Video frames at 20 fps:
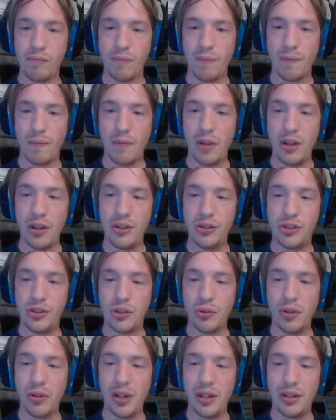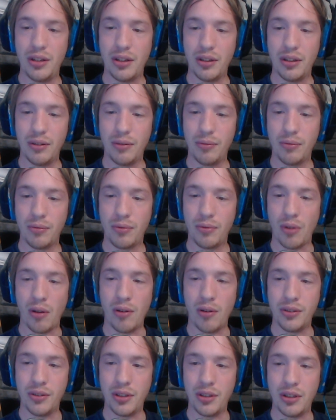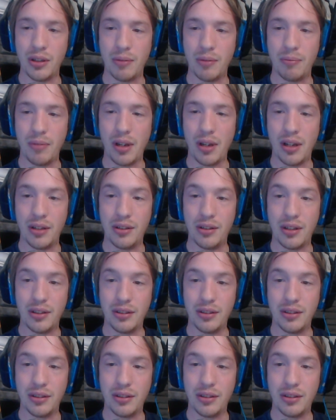enjoyed haunting him and